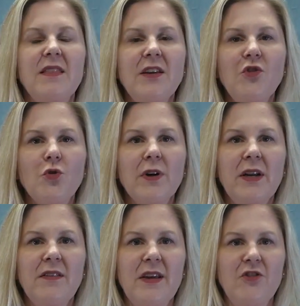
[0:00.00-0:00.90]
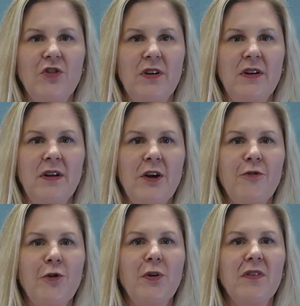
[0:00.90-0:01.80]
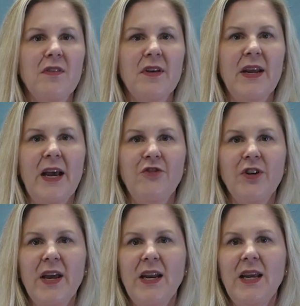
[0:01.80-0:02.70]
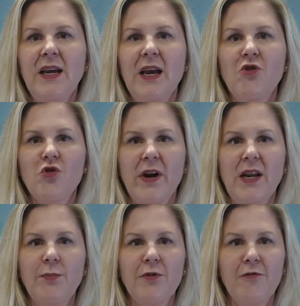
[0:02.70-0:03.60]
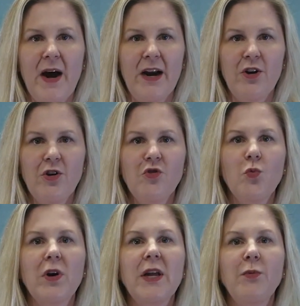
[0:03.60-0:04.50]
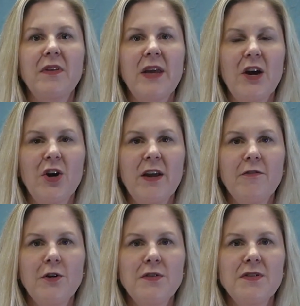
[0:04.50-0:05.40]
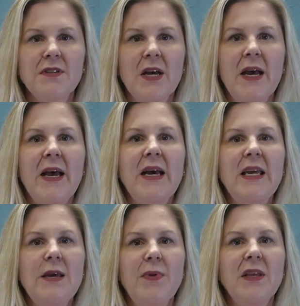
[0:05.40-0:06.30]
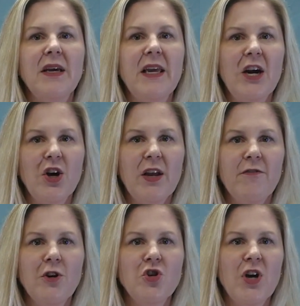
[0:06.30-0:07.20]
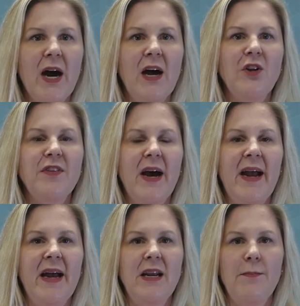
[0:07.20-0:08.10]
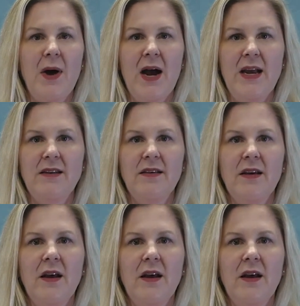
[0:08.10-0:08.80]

This organization focuses on educating and training providers working with caregivers keeping the caregiver child dyad in mind.